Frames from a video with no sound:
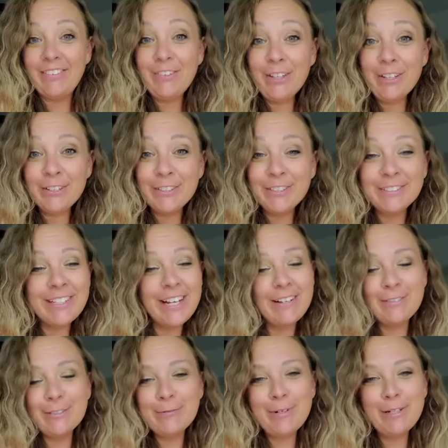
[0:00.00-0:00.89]
Have you
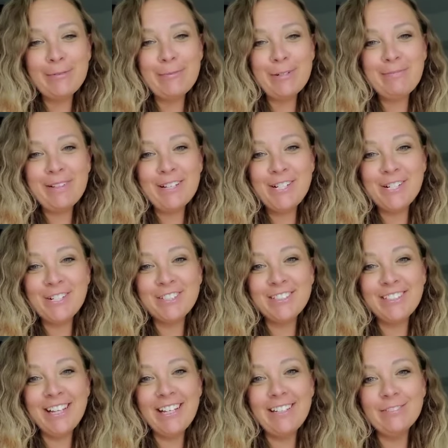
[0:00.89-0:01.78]
ever wanted more pleasure in
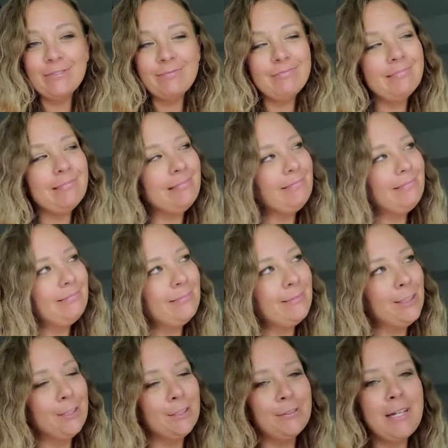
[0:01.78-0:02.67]
your life?
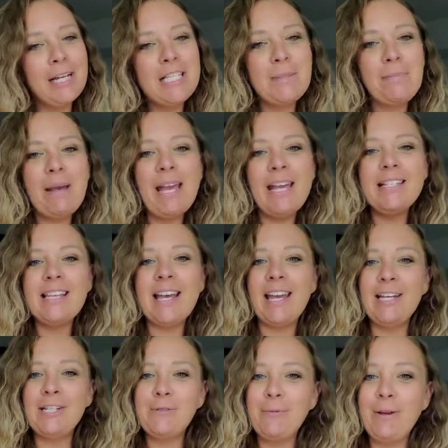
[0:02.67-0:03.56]
You're in the right space.
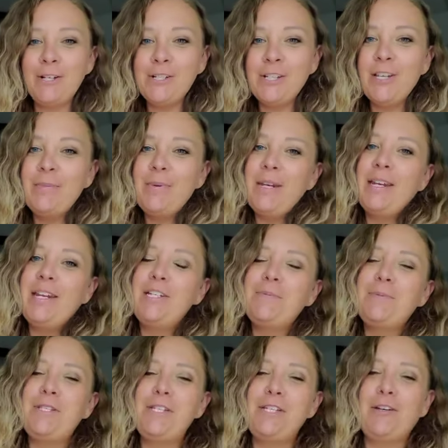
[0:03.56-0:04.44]
Hey, it's Rachel. I've been an
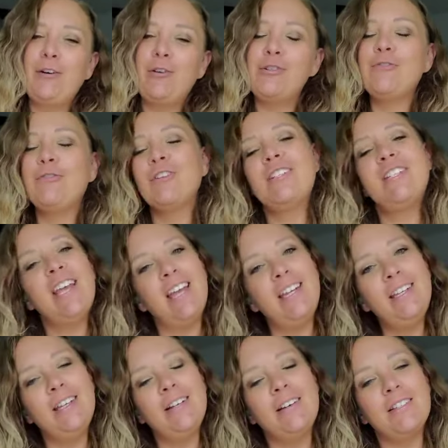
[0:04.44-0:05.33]
intimacy coach for
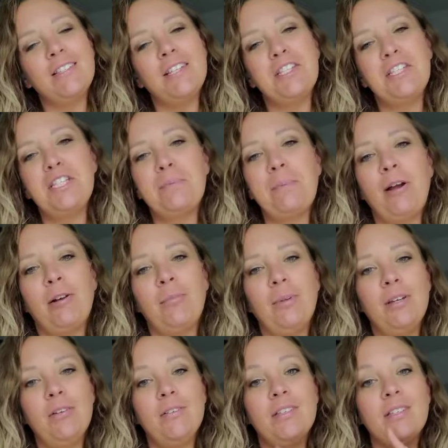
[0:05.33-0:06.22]
10 years. That's inspired
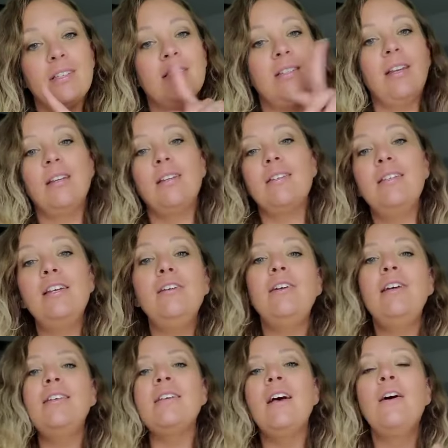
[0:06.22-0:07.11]
me to this extended
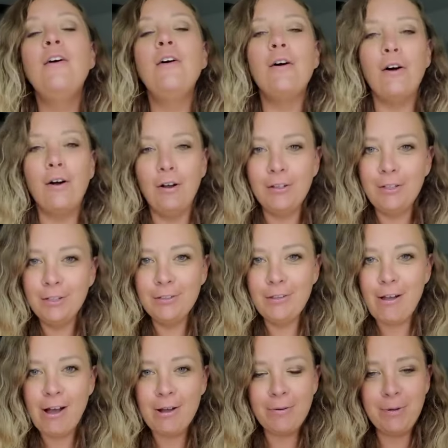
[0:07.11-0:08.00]
series all year
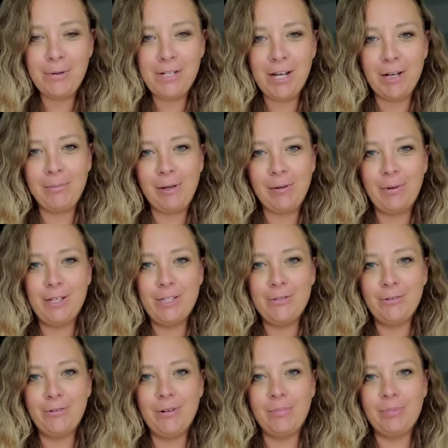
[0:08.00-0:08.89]
long where we're talking about ways
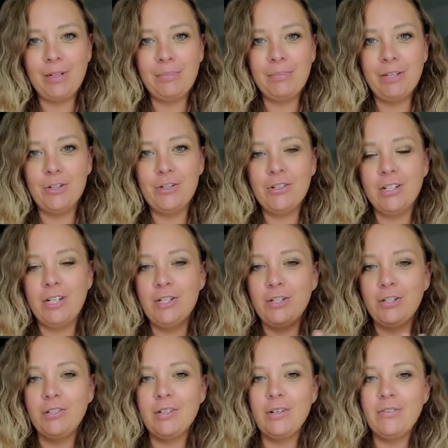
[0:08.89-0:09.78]
to incorporate pleasure
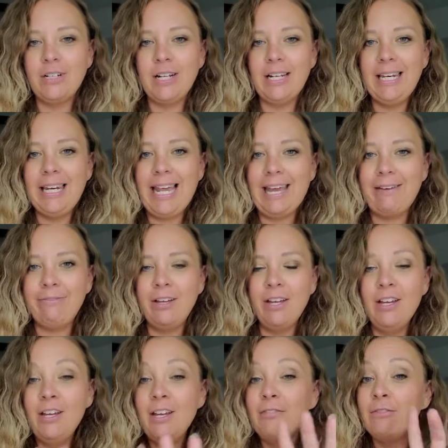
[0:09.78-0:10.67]
into your everyday life
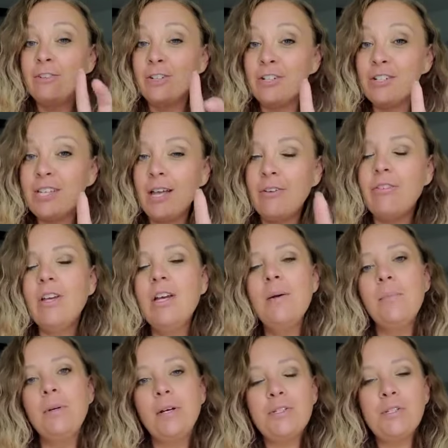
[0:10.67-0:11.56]
for yourself,
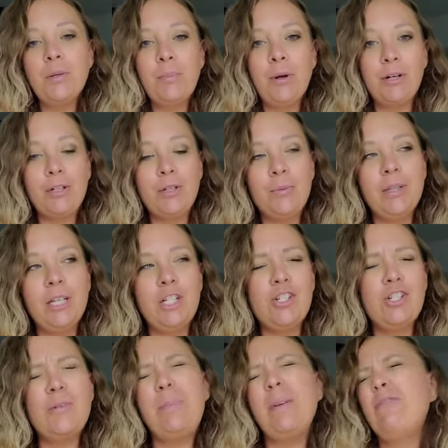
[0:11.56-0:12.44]
but also a partnered
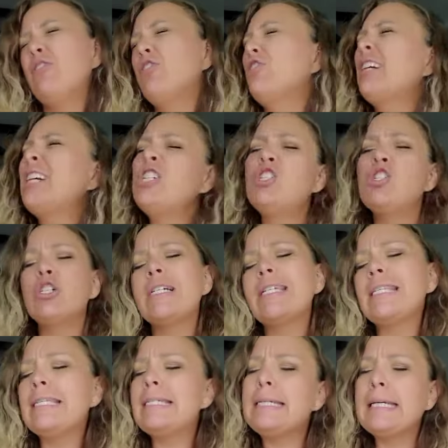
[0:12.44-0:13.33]
relationship if you're
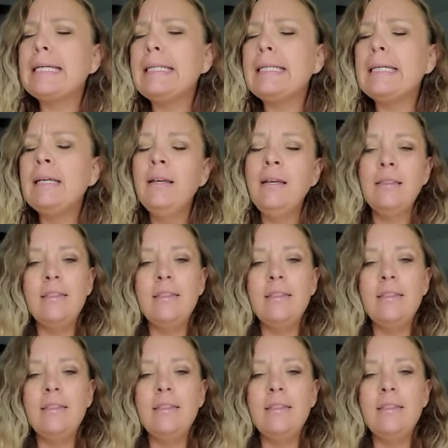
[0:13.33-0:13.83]
interested.